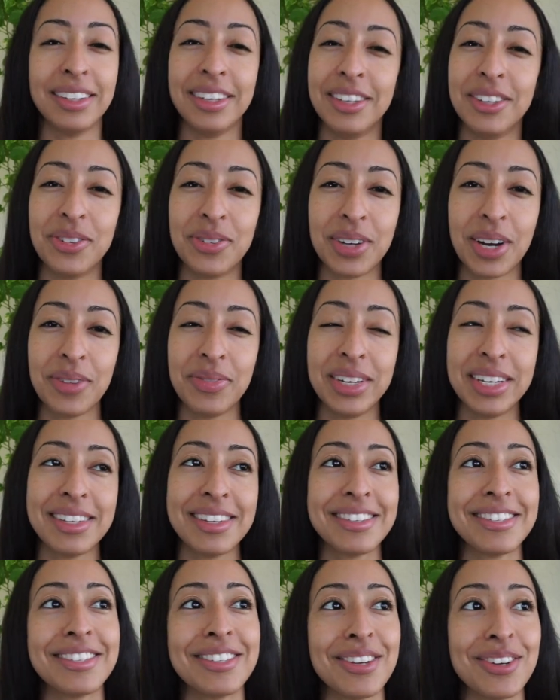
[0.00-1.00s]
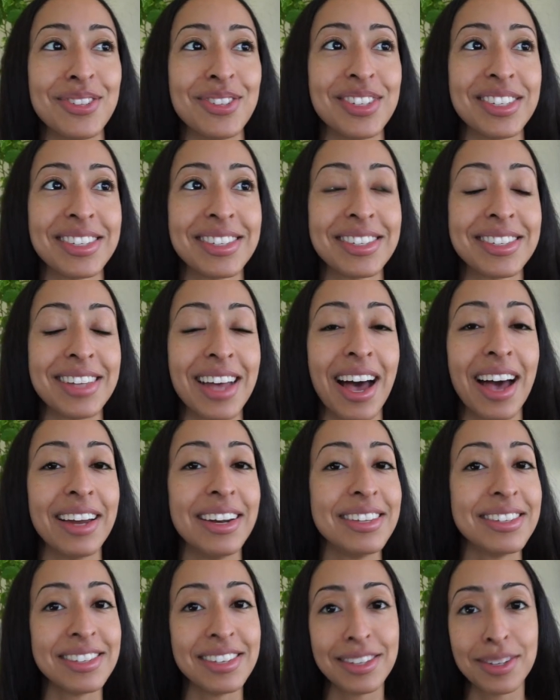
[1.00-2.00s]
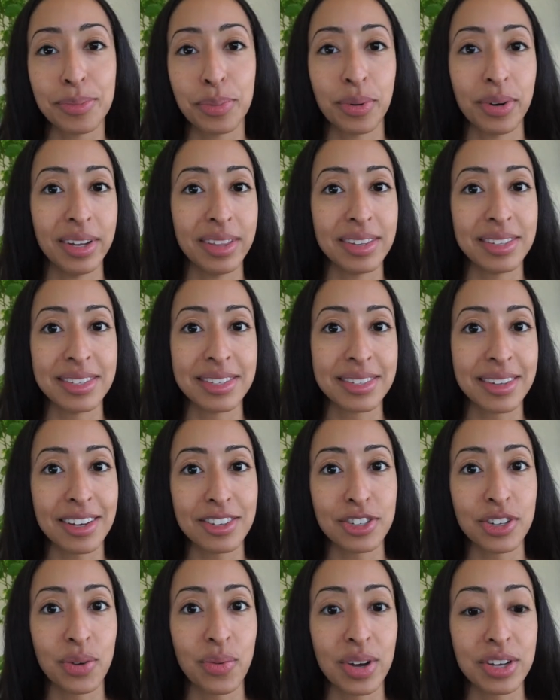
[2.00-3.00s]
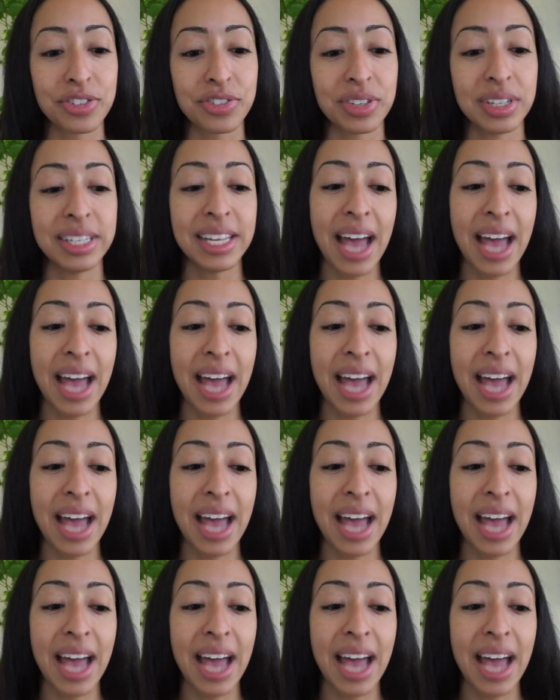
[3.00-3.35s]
You know what I mean? So just, I didn't see the point in the discussion question.